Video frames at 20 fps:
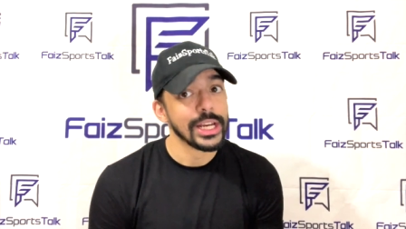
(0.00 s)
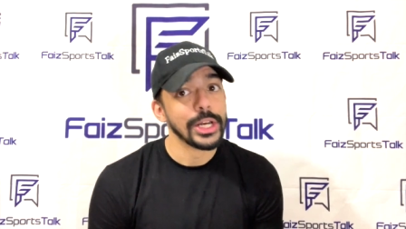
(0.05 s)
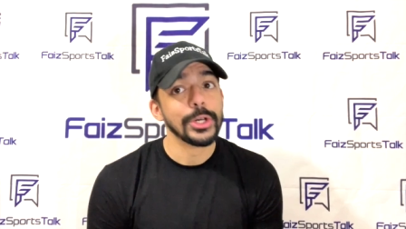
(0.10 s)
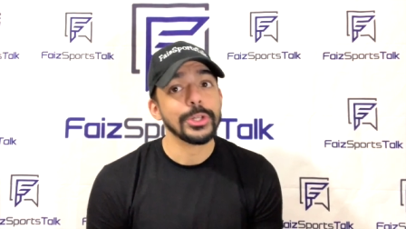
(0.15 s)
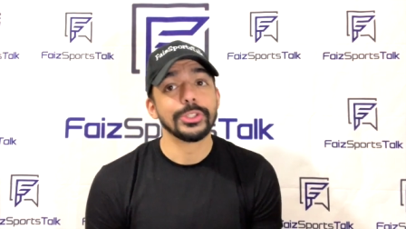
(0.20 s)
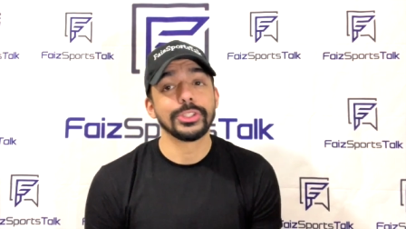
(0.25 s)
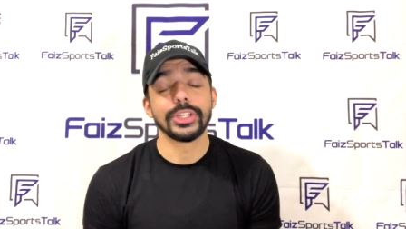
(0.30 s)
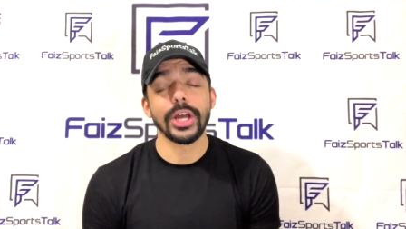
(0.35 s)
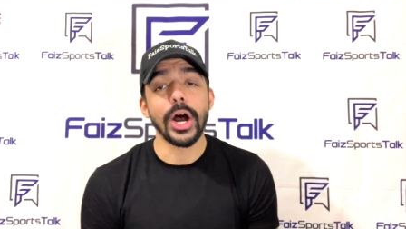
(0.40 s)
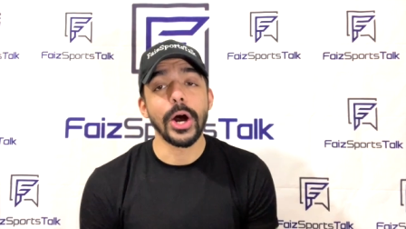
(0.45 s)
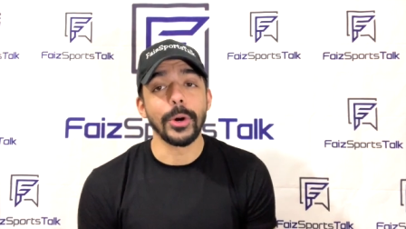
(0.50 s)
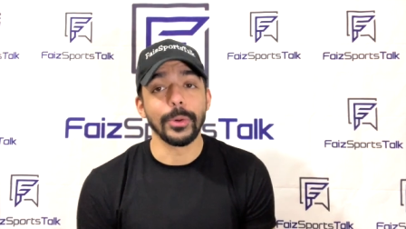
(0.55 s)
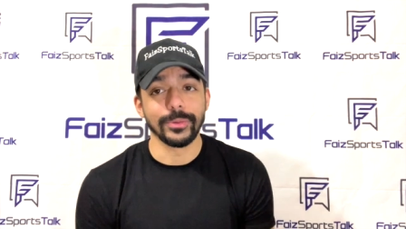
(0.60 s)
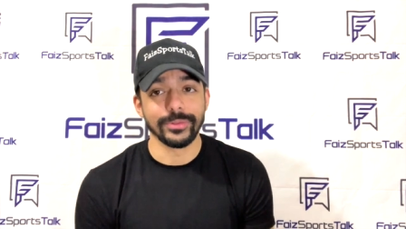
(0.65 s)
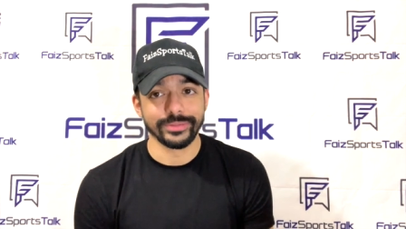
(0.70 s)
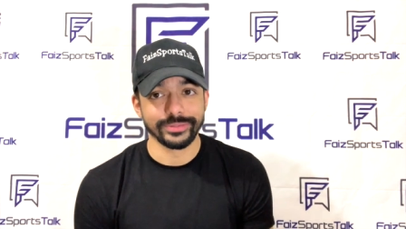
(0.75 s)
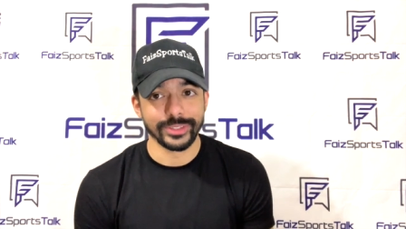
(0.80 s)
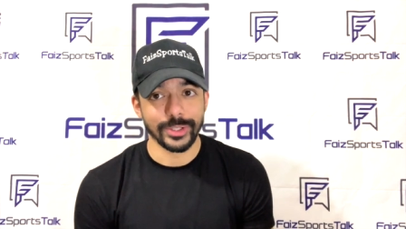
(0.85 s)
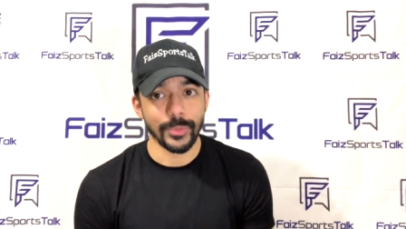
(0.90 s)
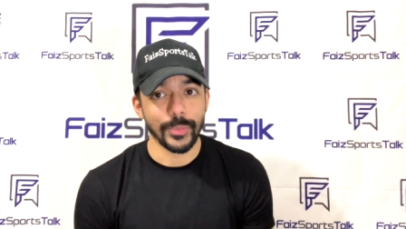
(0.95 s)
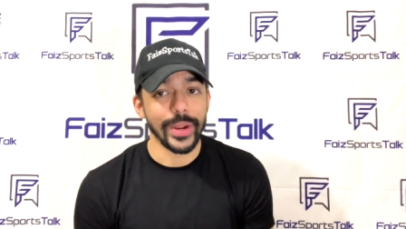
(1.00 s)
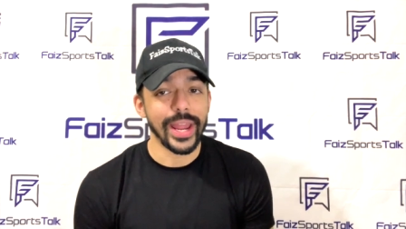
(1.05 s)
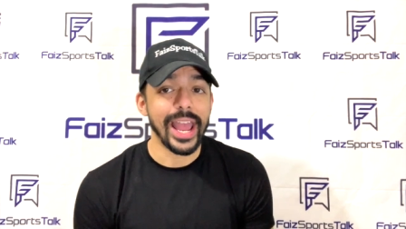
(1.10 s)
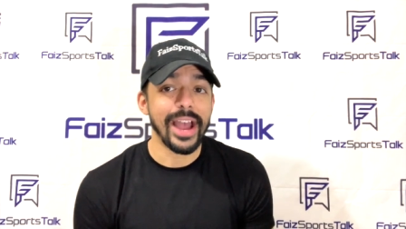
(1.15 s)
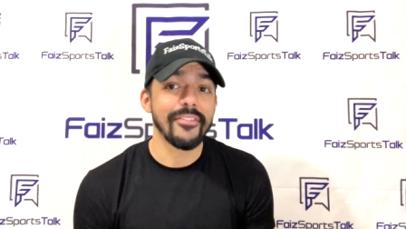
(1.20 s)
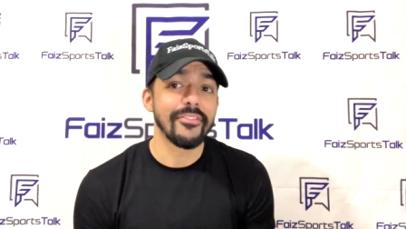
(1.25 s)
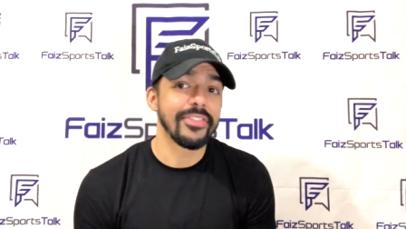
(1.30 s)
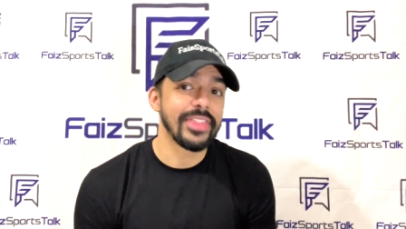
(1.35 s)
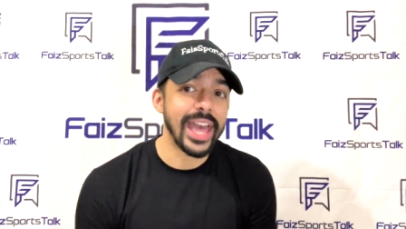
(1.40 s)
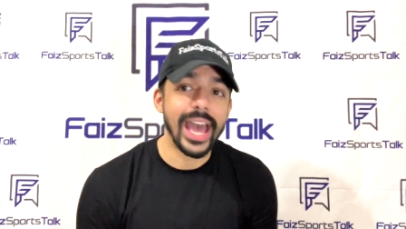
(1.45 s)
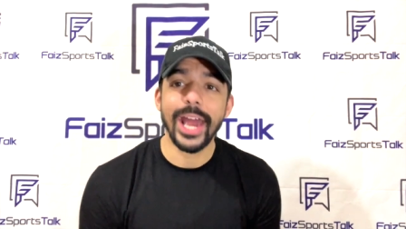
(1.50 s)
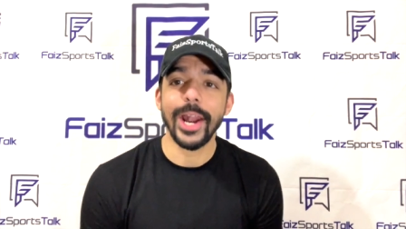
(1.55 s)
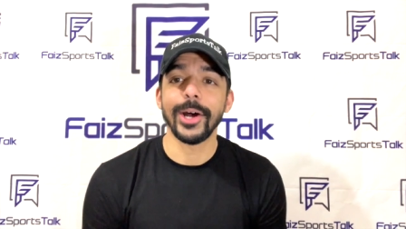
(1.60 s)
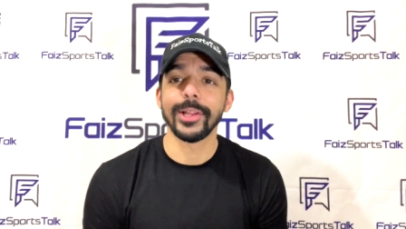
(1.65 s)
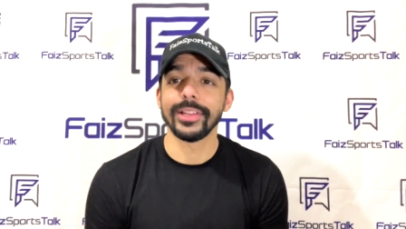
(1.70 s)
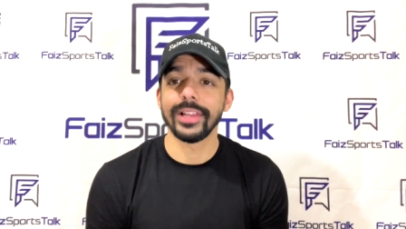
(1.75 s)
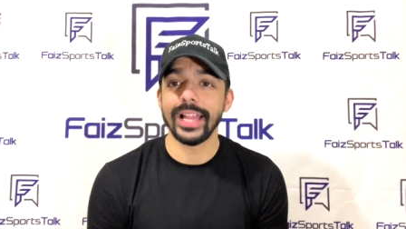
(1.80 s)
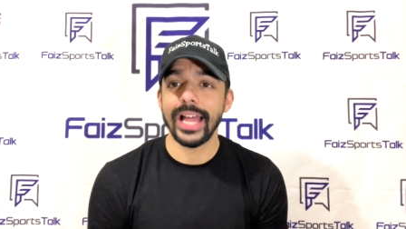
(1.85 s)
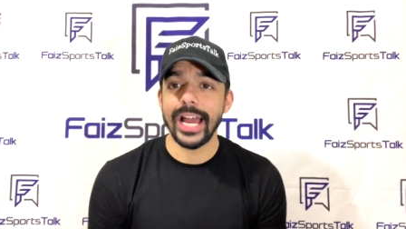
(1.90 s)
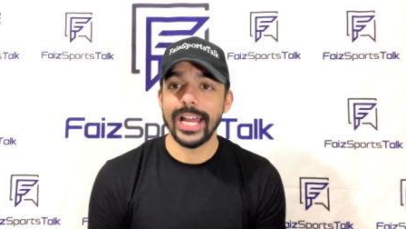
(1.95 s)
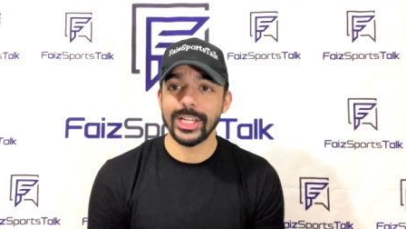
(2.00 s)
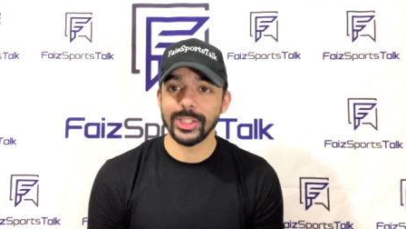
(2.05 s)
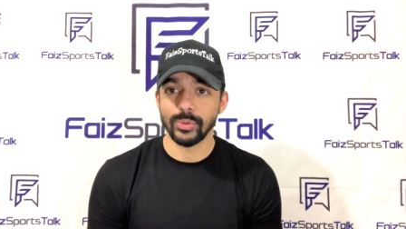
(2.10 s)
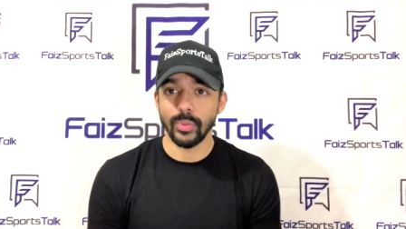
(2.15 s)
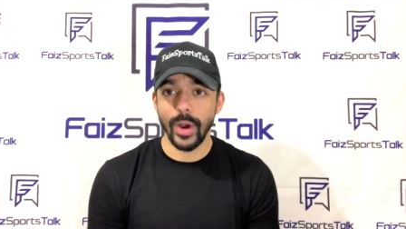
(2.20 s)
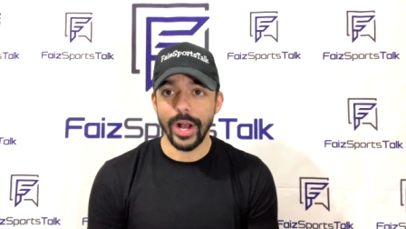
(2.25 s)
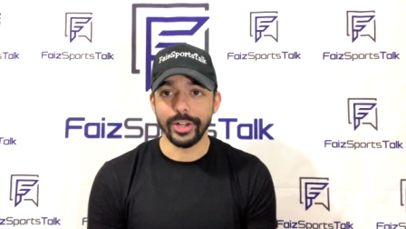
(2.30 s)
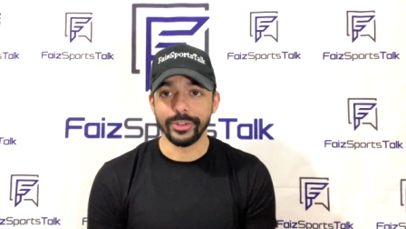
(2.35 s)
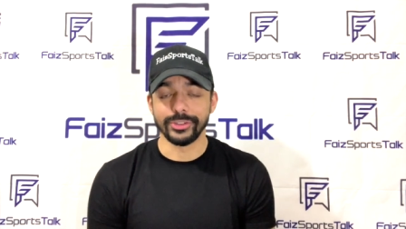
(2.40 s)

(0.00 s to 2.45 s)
So we have that on the line as well.